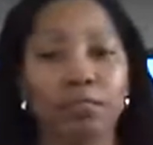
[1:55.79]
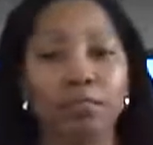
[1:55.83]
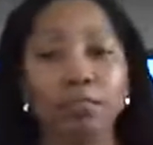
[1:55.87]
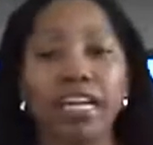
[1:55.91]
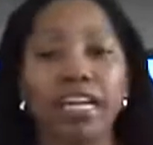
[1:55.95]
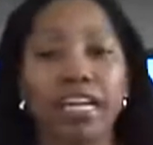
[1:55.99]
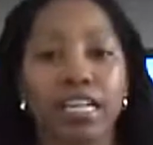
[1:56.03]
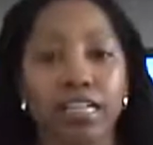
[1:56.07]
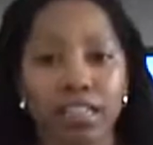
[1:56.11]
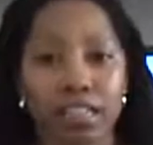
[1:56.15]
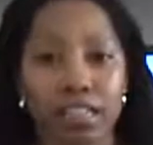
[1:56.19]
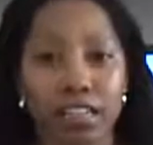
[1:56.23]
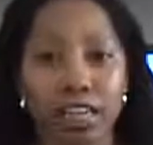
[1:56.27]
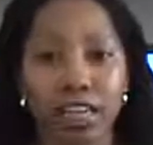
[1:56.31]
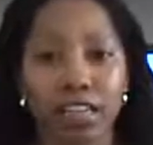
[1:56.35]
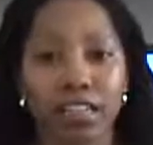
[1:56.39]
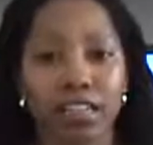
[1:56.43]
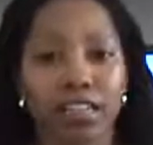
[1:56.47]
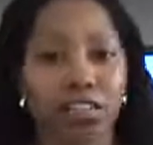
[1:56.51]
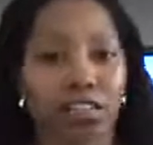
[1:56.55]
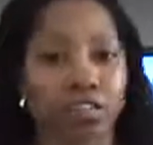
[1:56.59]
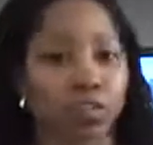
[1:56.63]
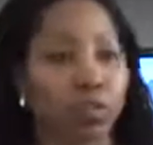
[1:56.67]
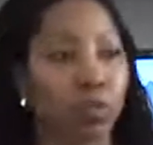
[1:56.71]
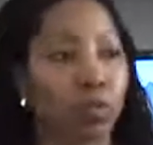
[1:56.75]
minutes,
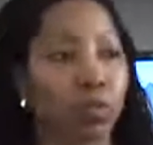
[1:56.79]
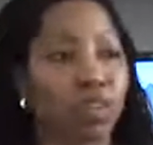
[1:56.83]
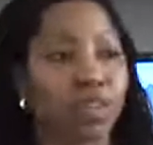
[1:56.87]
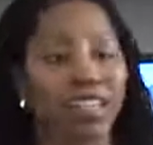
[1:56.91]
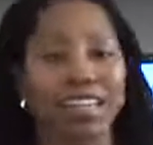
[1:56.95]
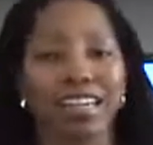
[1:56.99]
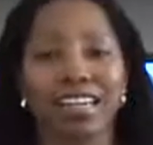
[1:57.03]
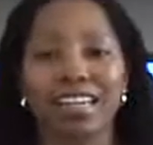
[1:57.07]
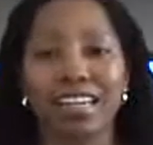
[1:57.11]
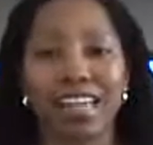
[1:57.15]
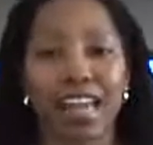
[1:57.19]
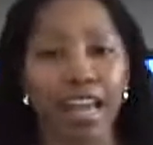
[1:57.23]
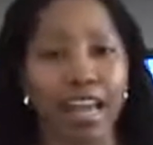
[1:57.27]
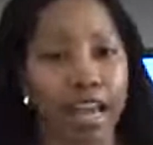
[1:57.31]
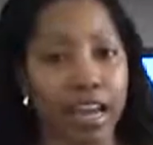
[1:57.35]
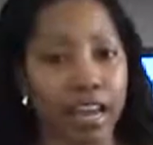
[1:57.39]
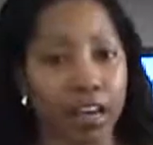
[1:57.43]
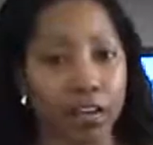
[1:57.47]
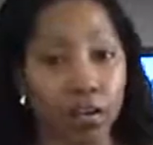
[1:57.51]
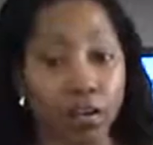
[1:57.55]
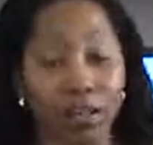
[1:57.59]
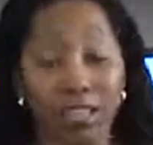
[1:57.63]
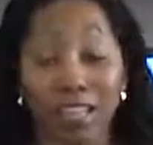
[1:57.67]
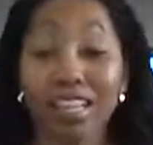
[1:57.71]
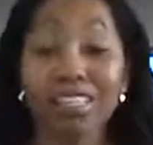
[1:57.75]
and within a
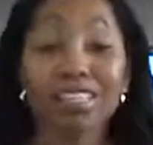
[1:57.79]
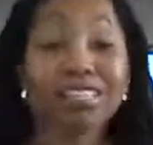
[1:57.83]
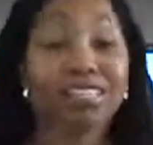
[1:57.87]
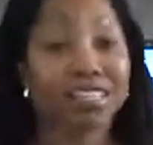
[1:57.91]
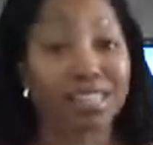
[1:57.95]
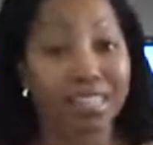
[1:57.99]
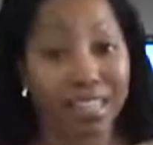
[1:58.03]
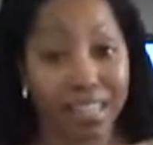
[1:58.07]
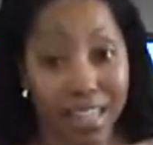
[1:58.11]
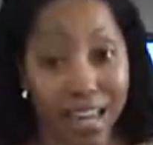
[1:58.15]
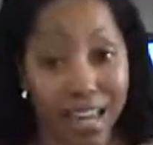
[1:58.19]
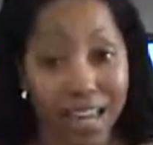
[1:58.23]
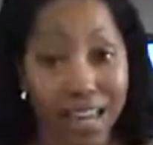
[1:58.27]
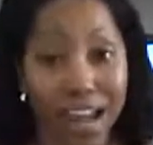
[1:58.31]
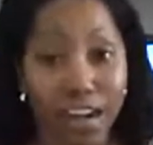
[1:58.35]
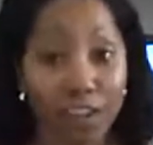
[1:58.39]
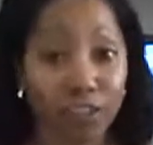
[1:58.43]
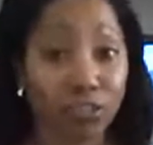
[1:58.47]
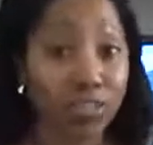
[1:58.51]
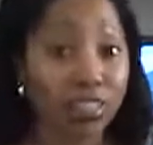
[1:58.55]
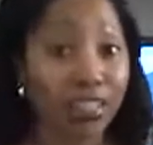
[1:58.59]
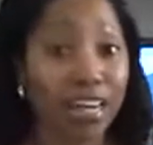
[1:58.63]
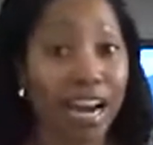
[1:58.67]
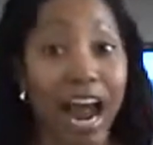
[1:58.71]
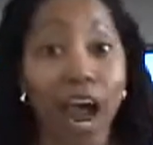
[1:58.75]
day, or less than a day,
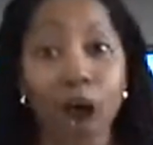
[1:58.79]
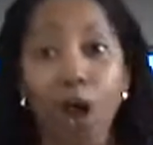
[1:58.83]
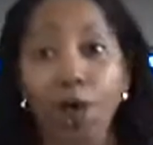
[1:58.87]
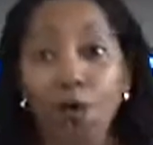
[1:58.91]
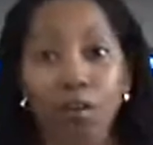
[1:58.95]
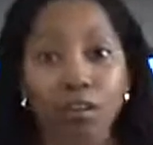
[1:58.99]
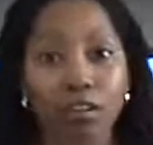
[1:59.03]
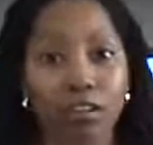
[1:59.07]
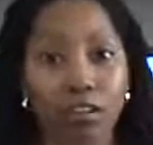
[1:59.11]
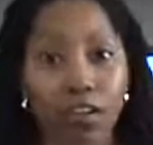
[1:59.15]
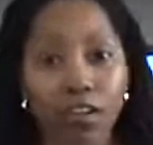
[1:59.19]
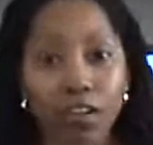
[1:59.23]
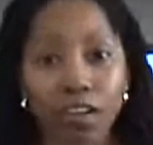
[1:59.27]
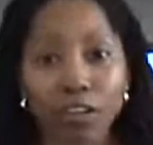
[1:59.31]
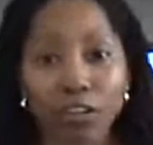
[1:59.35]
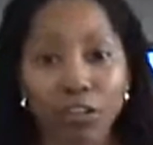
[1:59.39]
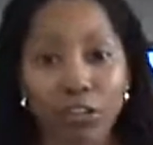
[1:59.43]
actually an hour,